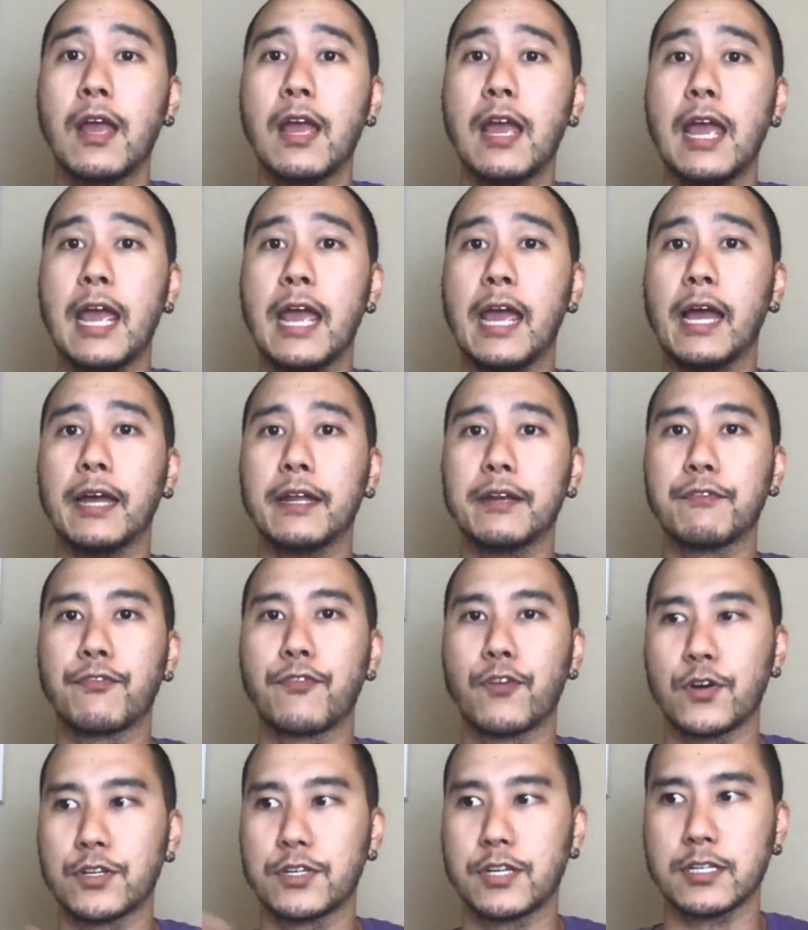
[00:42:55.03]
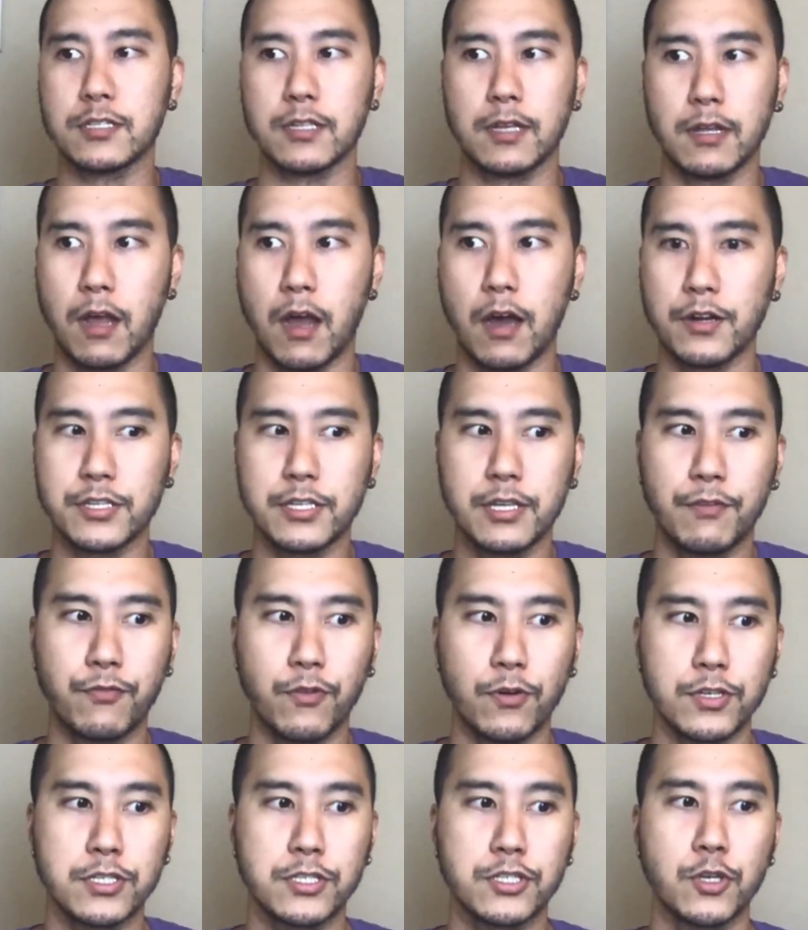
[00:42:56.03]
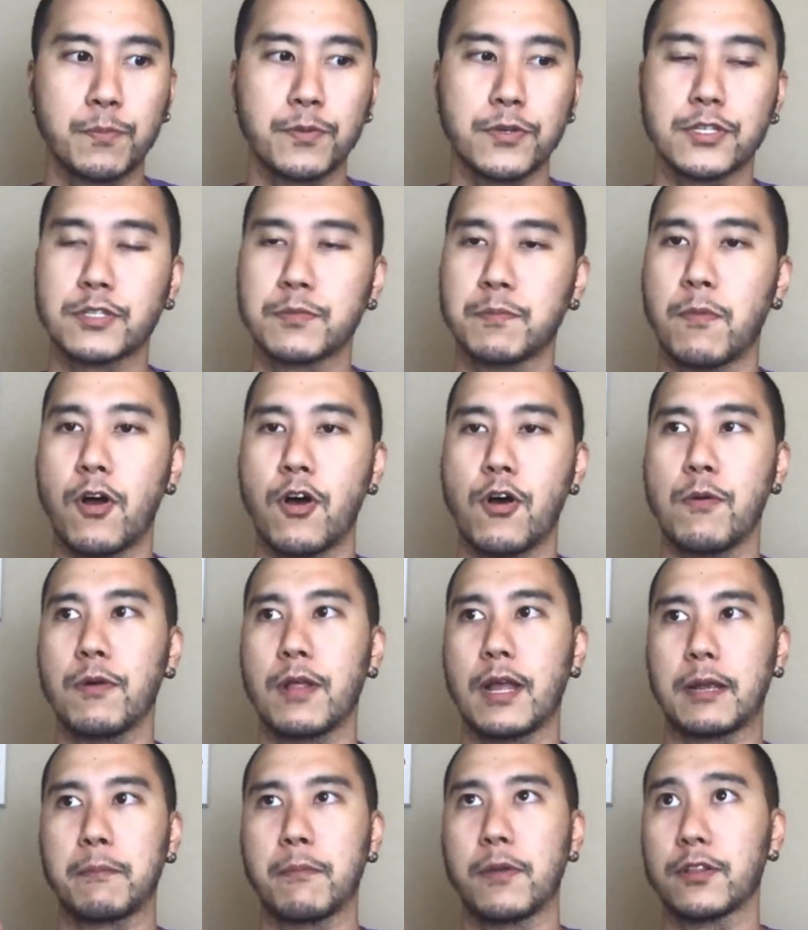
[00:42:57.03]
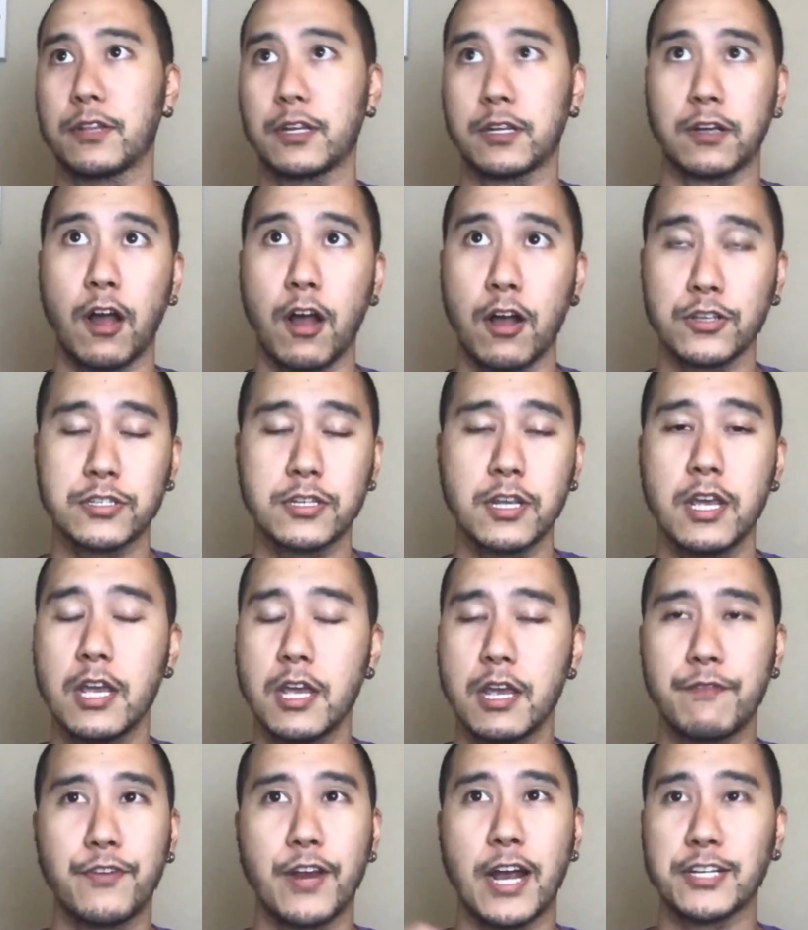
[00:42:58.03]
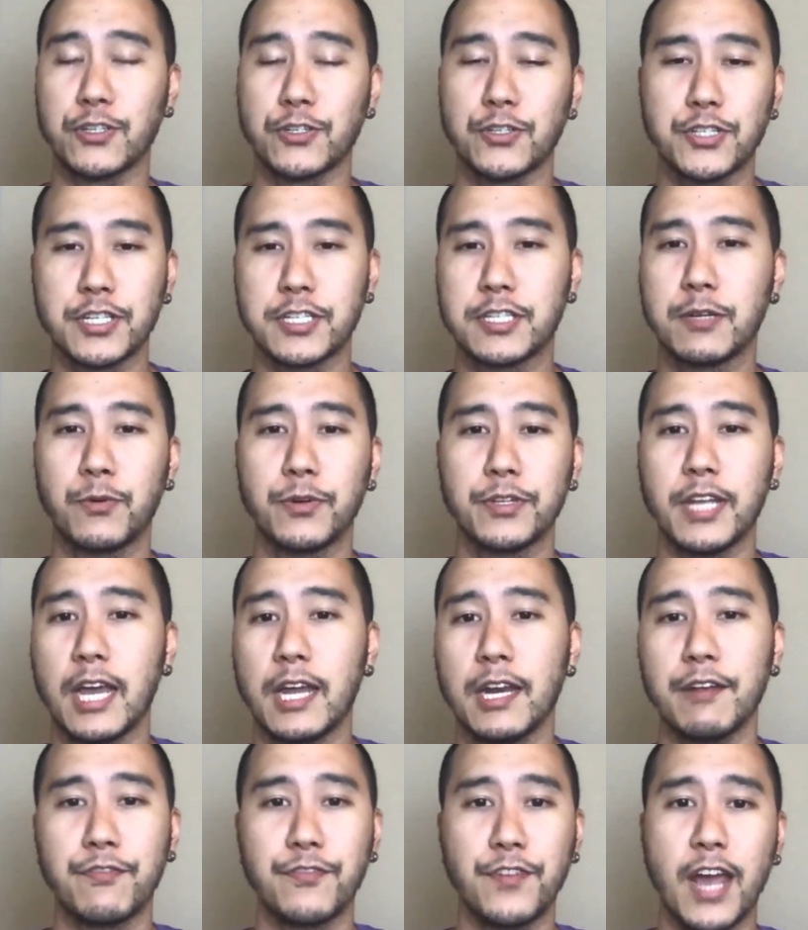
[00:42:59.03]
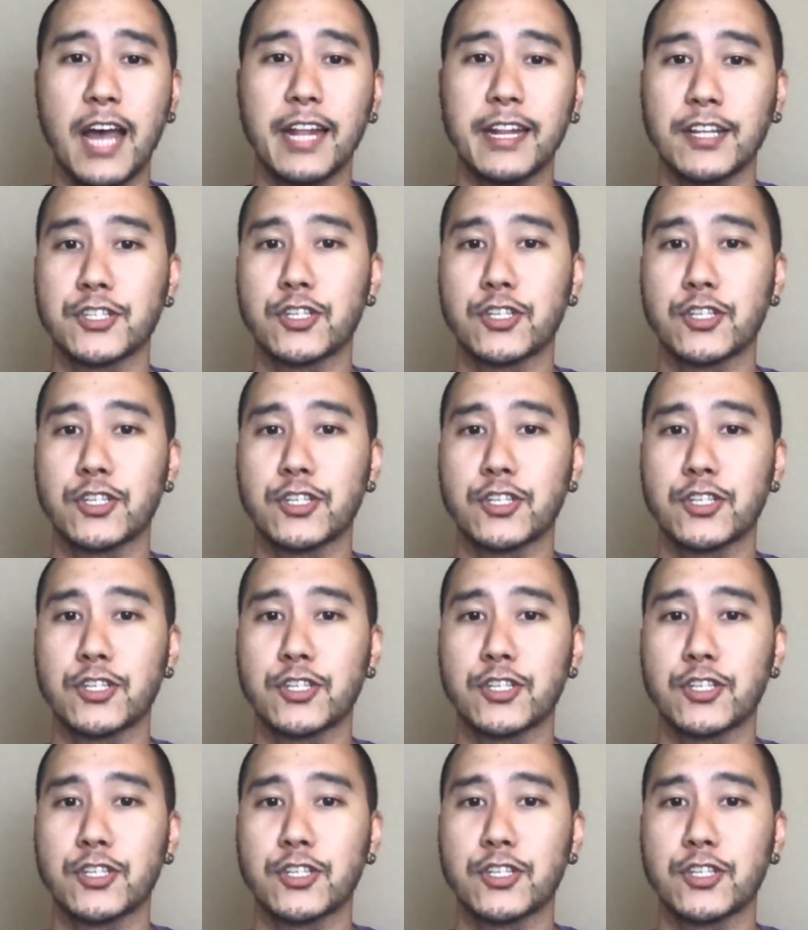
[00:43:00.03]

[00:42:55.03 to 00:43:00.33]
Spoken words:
And for just honestly, for a super small monthly cost, if you guys are interested with that. If not, that's